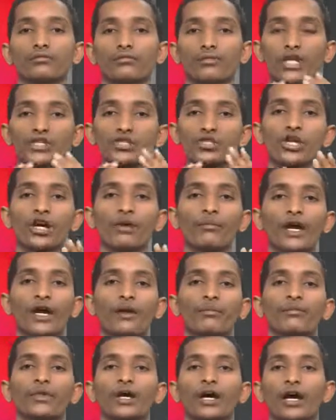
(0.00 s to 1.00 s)
Manjula
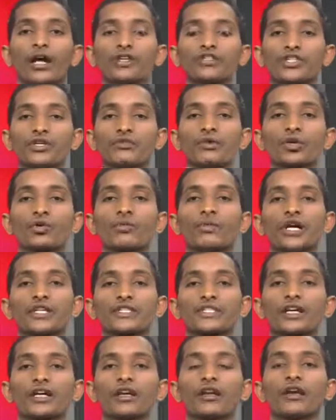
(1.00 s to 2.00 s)
ma'am and Sivakumar
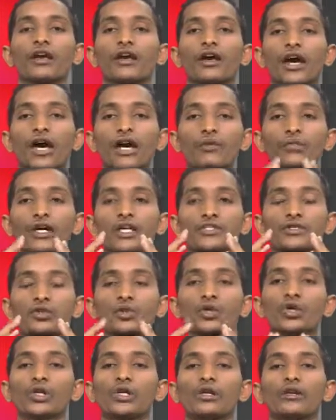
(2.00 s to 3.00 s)
sir, and my
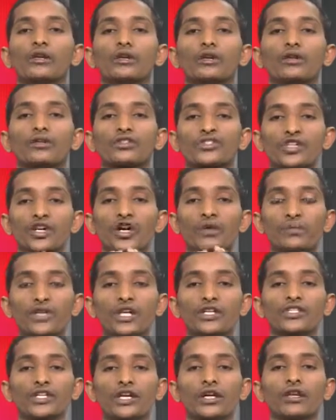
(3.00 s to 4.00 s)
school staff
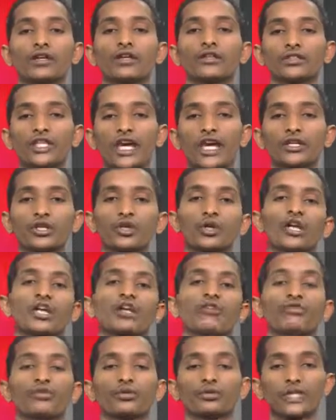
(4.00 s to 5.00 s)
teacher. Thank you all
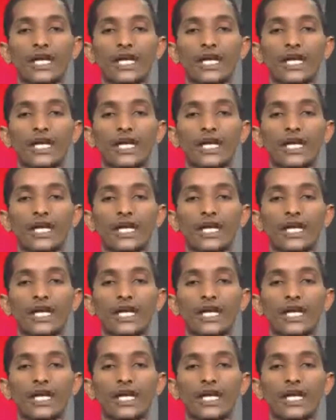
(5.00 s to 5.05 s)
of you.